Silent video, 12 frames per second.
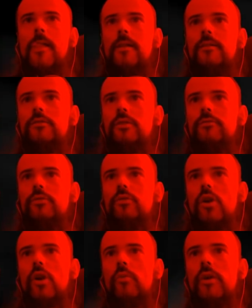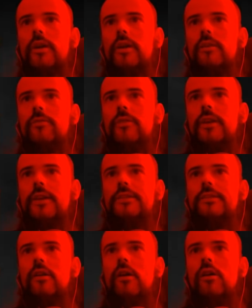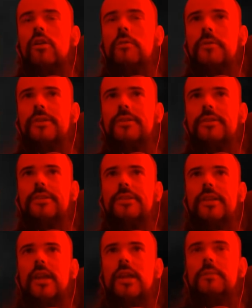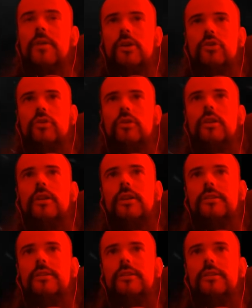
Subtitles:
So for Lore Weave, it's almost the same actually.